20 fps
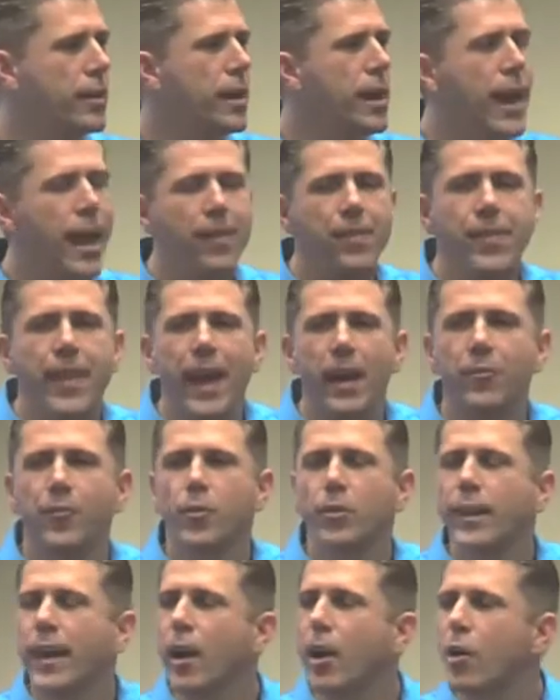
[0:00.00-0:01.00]
and therefore
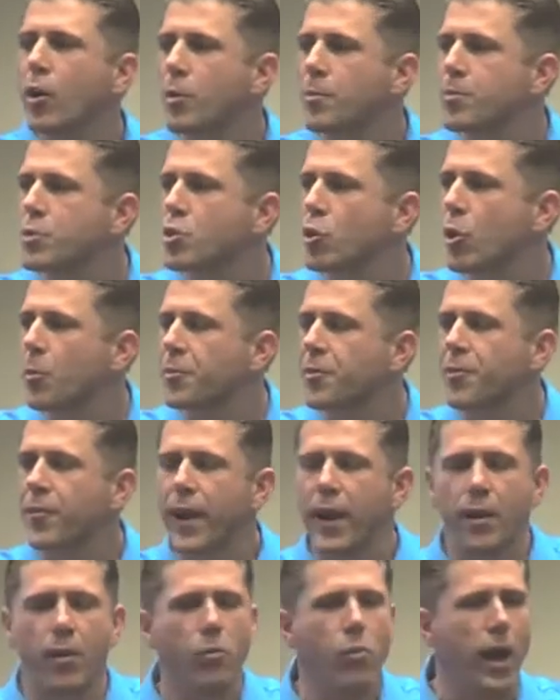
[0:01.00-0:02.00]
they are absorbed
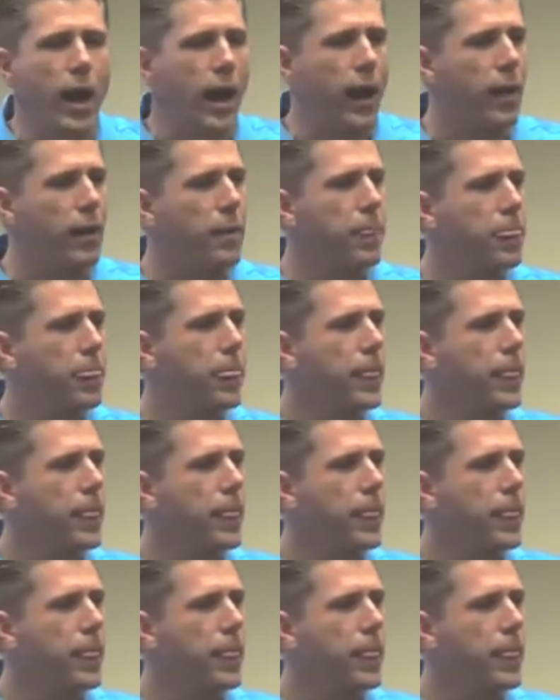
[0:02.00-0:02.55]
very well